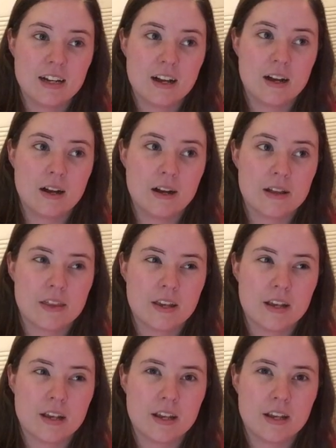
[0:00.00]

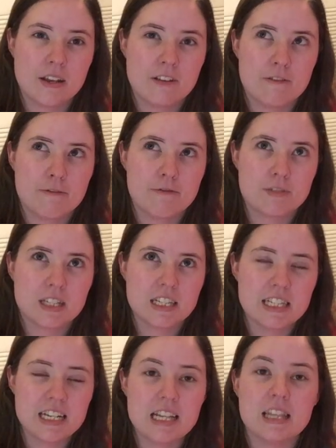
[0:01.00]
the
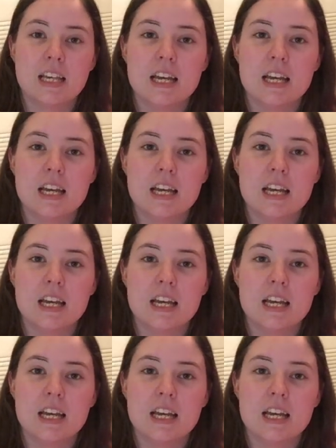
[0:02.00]
16th,